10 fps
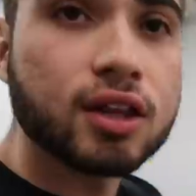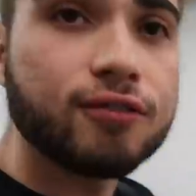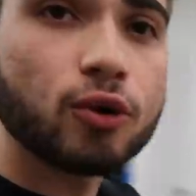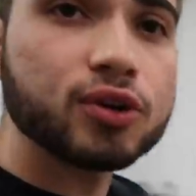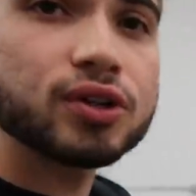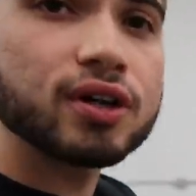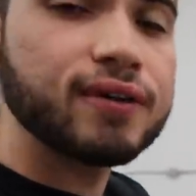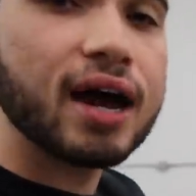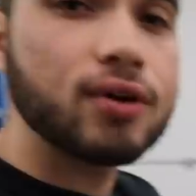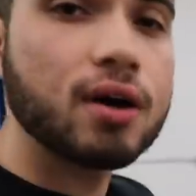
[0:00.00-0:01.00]
the four
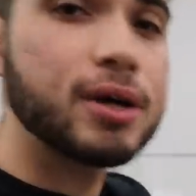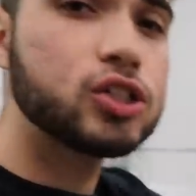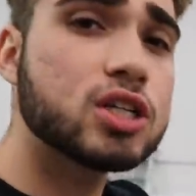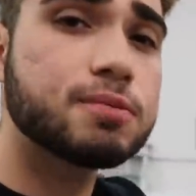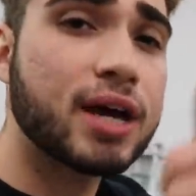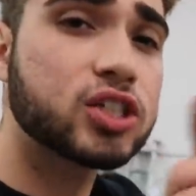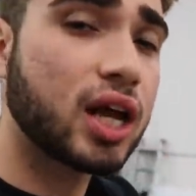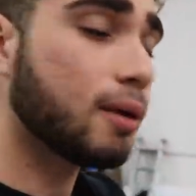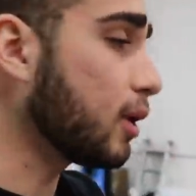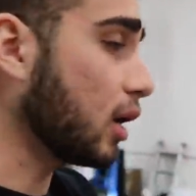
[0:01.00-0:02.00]
thirty-five on, make sure to smash that
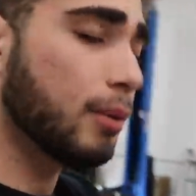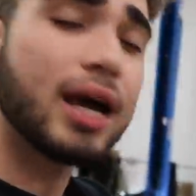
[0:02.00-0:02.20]
like button. I'm